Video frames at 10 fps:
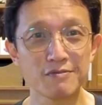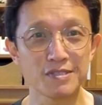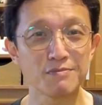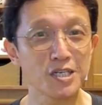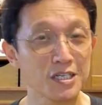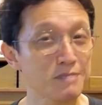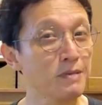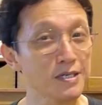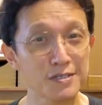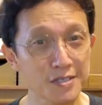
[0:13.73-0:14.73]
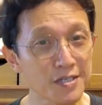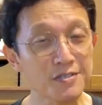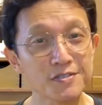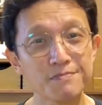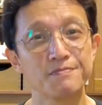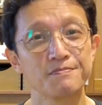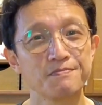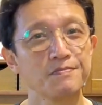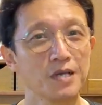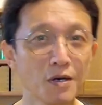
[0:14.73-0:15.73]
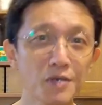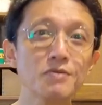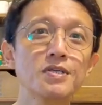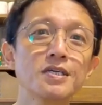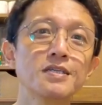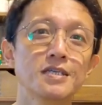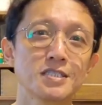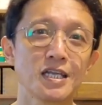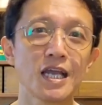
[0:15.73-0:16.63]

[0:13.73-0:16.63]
of some Chinese banquet dinners. All you need is